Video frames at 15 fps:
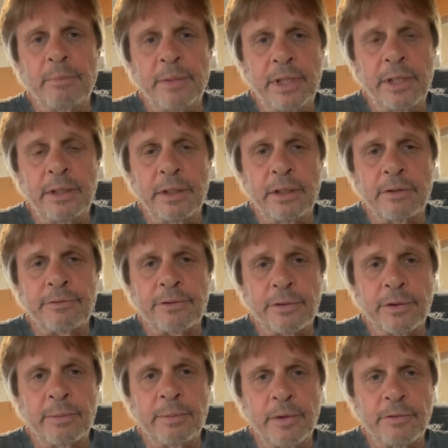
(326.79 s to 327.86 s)
media for
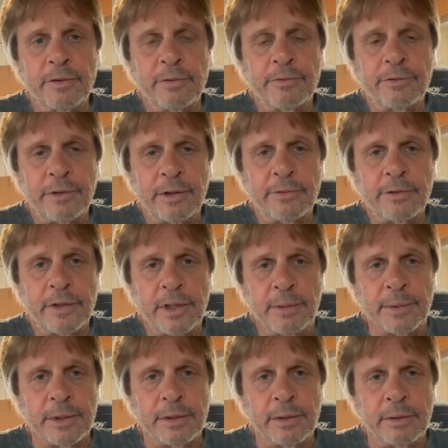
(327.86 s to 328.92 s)
removing forever
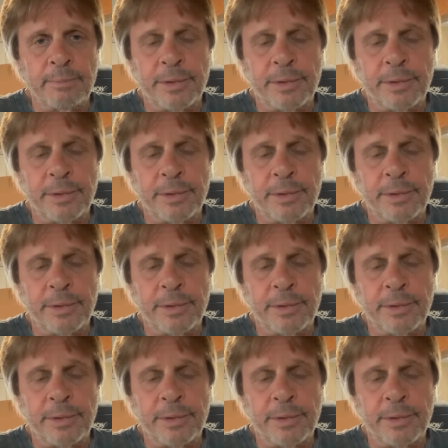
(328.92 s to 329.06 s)
chemical,